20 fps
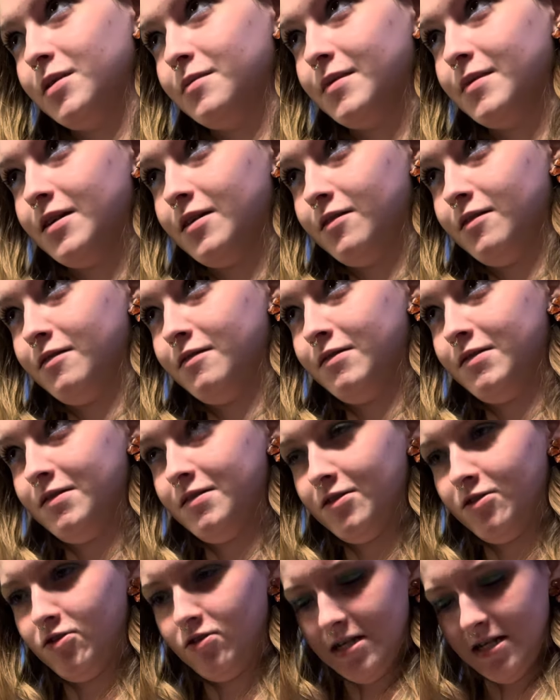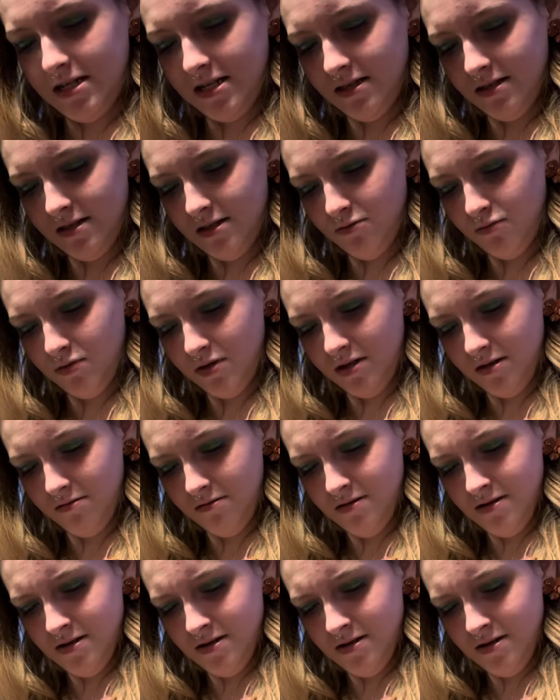better to try and get this one up.